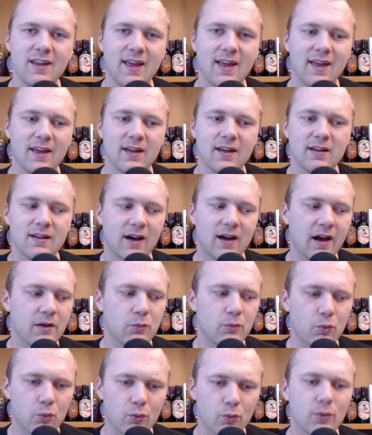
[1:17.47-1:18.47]
and I
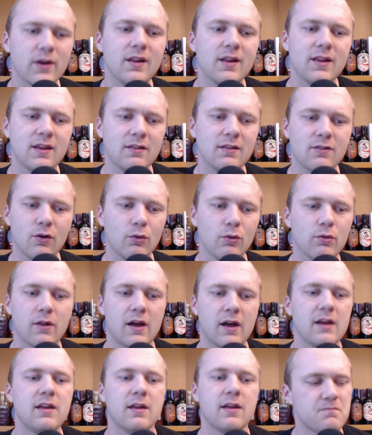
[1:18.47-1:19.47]
really don't
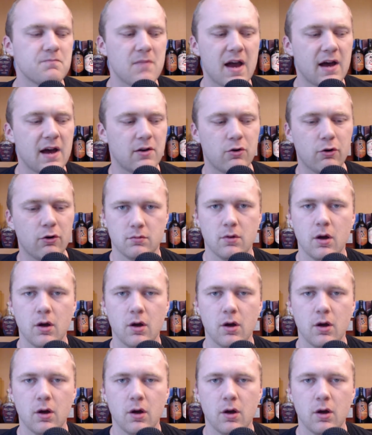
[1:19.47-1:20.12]
like it at all.